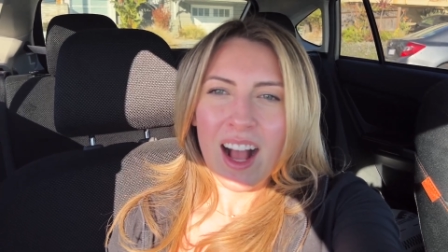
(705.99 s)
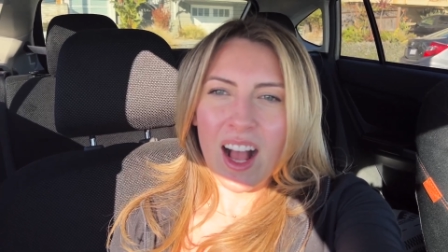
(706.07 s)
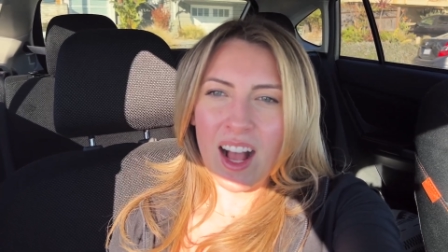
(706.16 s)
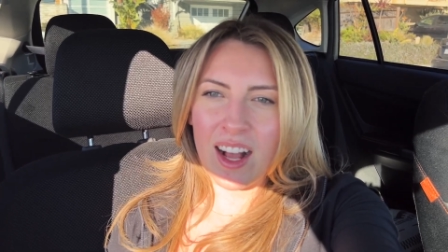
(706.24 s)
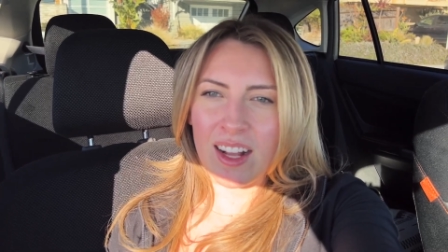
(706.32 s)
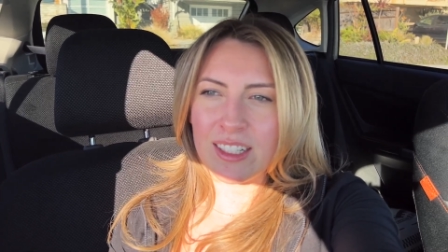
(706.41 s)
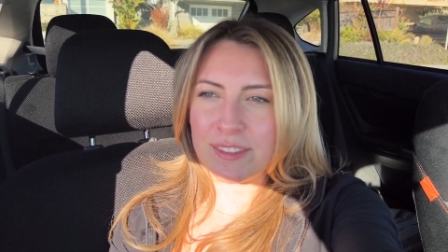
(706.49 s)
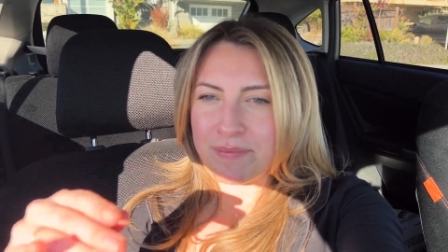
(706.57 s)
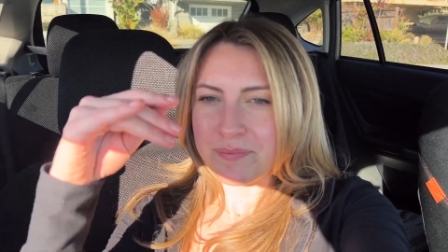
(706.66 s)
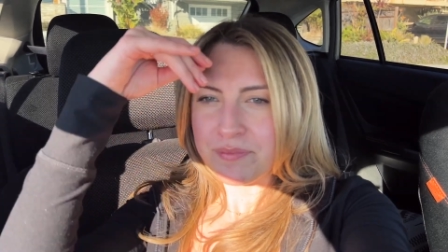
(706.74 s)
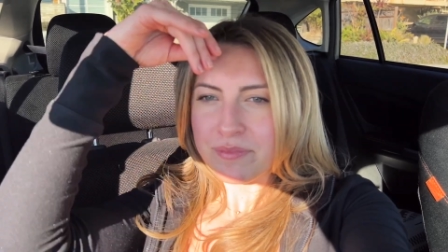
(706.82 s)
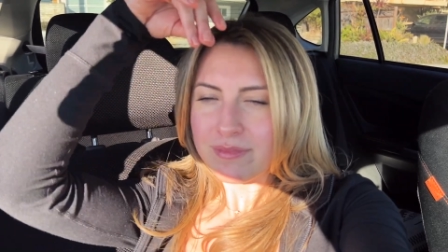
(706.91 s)

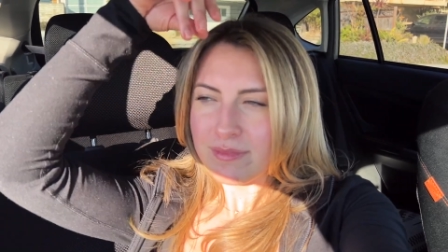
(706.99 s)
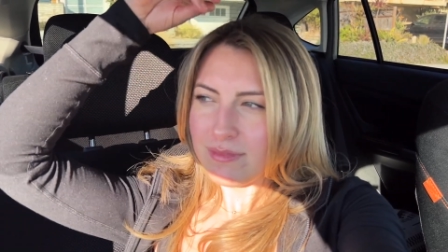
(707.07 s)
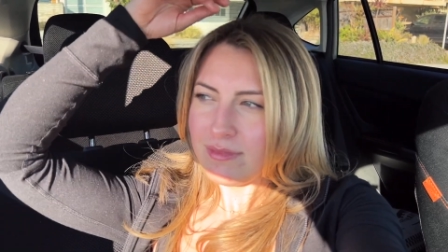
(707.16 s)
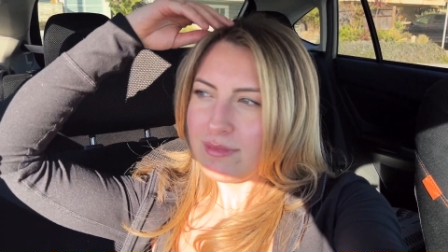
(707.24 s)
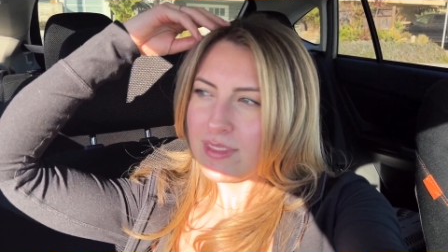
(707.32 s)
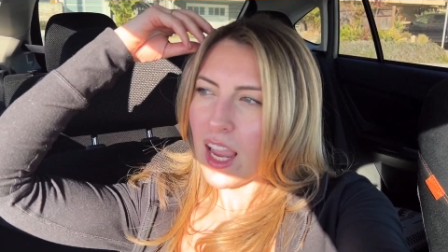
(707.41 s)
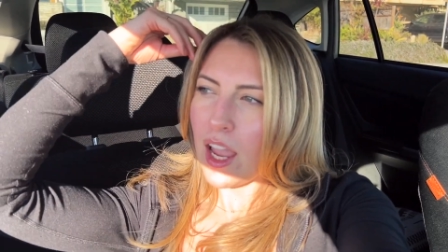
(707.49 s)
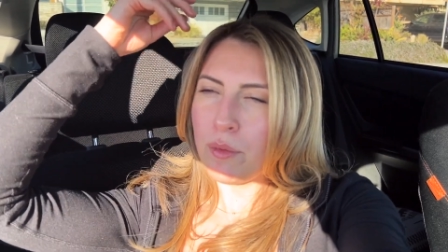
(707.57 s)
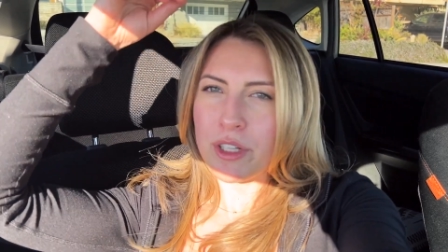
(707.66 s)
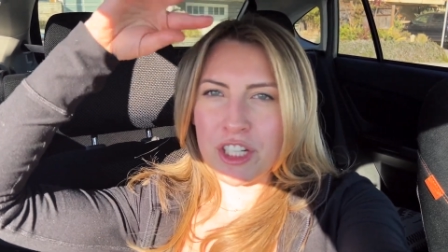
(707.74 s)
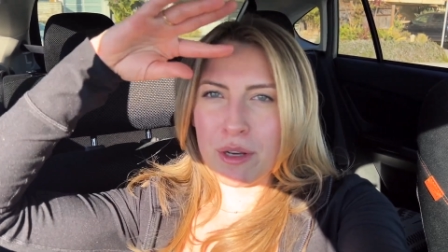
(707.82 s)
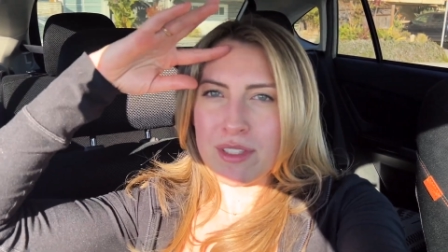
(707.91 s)
Um, I
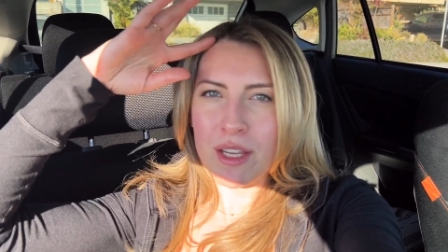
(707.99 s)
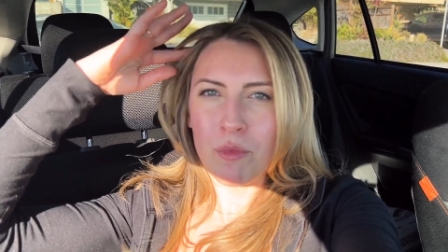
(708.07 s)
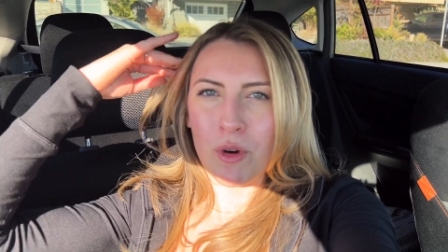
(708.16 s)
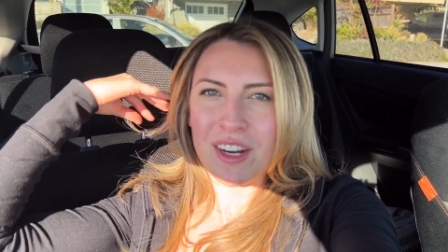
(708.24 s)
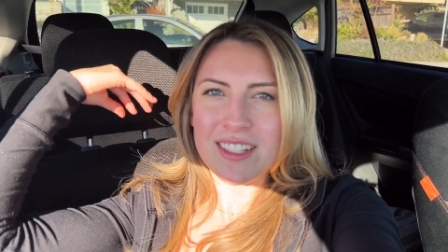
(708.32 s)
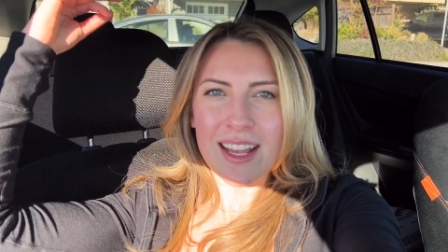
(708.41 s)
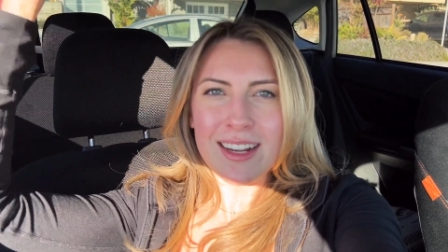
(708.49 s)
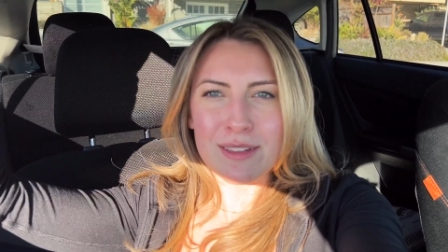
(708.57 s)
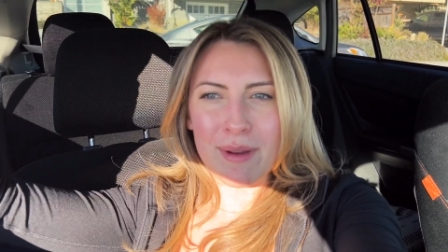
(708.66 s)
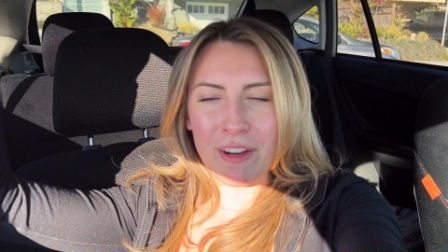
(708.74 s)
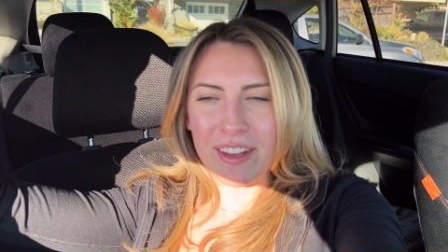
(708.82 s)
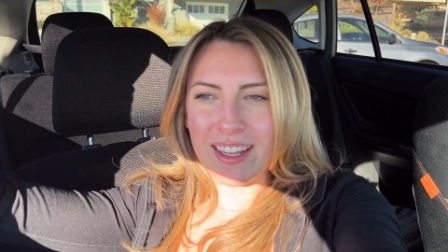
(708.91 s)
wish I was like more excited
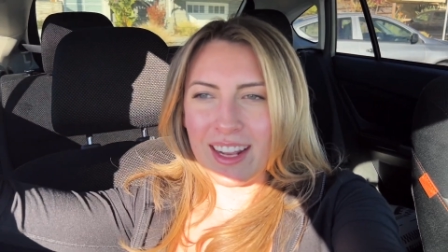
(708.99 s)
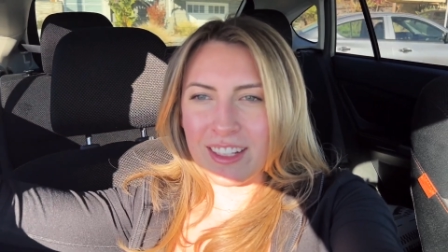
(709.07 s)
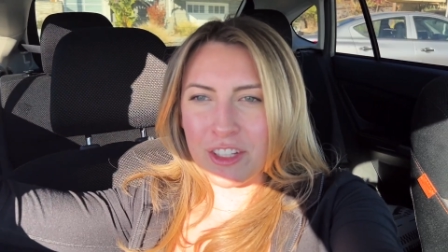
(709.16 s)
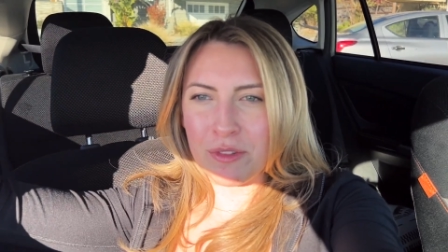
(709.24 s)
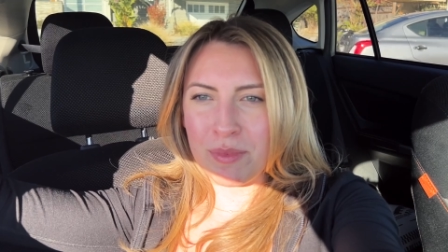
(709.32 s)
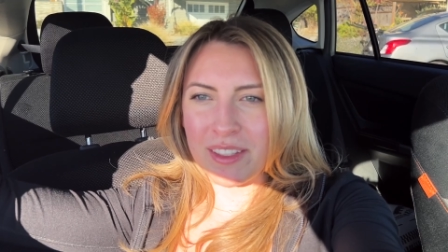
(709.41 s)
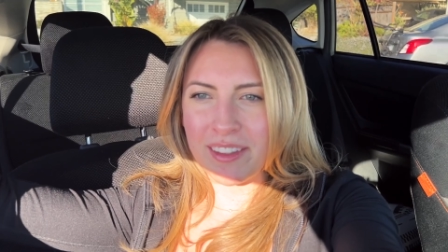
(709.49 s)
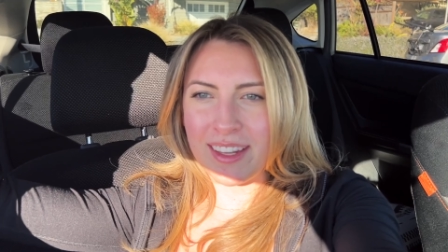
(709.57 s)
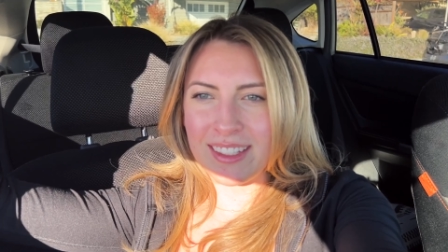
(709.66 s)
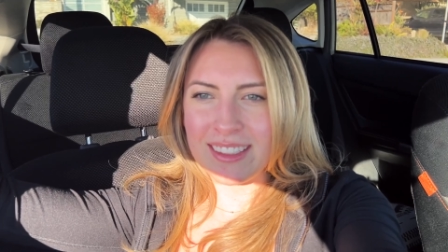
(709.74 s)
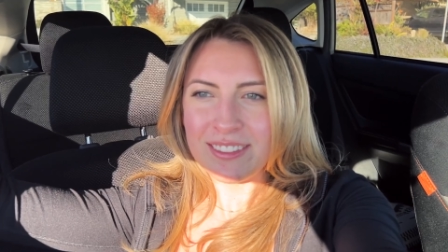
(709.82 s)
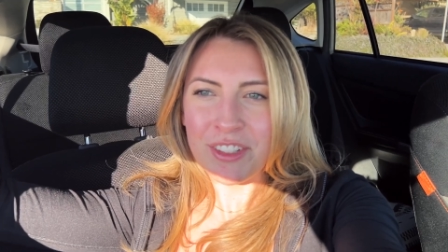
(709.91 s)
about it and could be
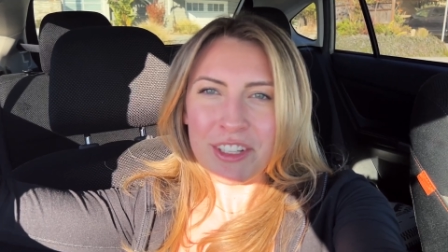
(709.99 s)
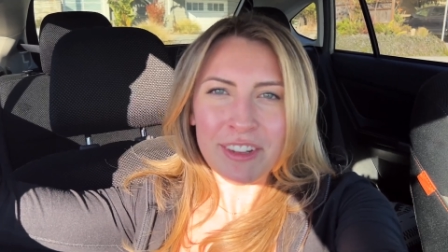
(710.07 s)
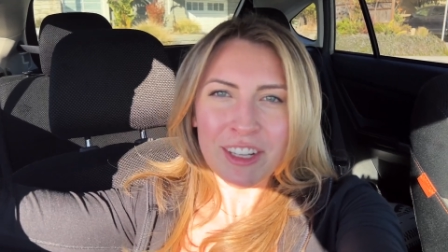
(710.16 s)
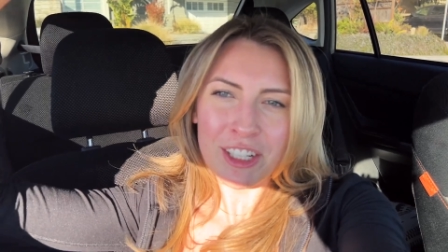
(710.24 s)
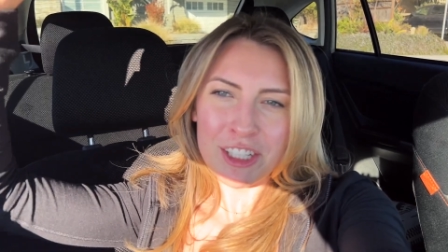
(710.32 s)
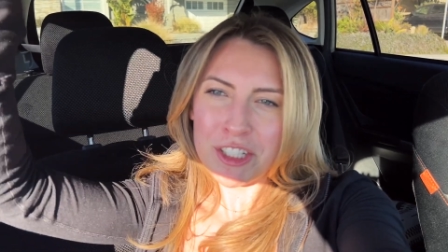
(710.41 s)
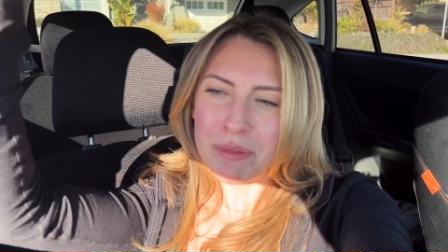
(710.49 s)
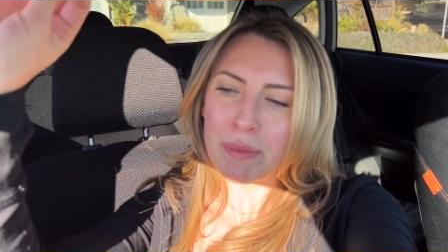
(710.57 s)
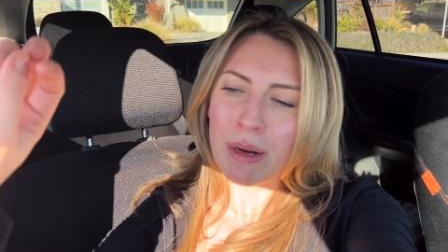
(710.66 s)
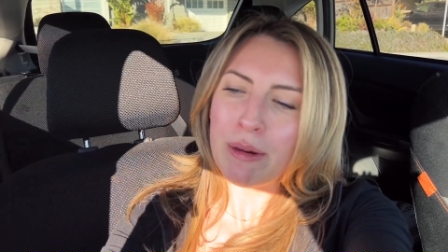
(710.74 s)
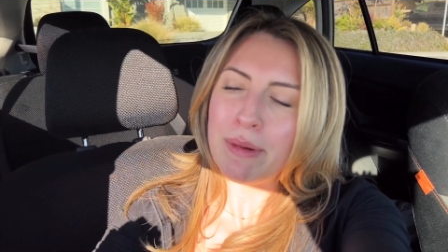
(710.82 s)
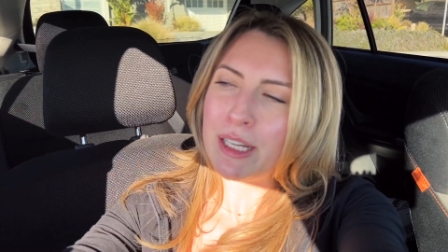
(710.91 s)
like, we found our dream
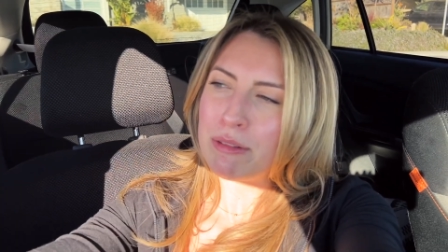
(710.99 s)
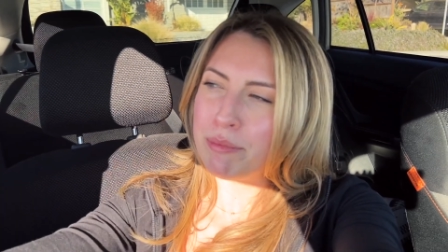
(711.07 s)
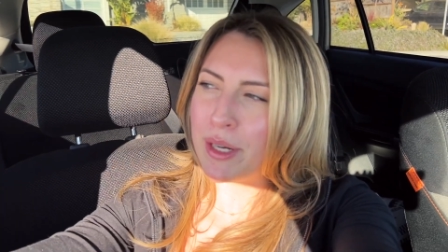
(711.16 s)
apartment.